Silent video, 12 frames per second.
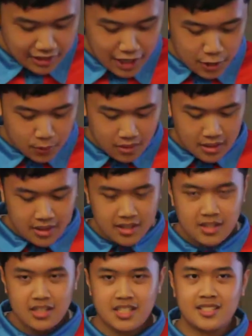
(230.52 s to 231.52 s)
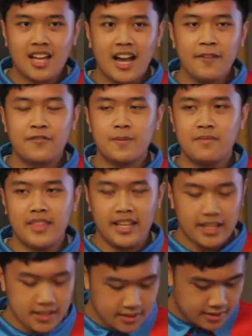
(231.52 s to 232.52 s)
Now, aside from
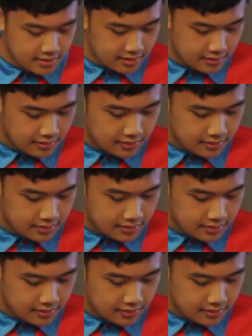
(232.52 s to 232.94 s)
these,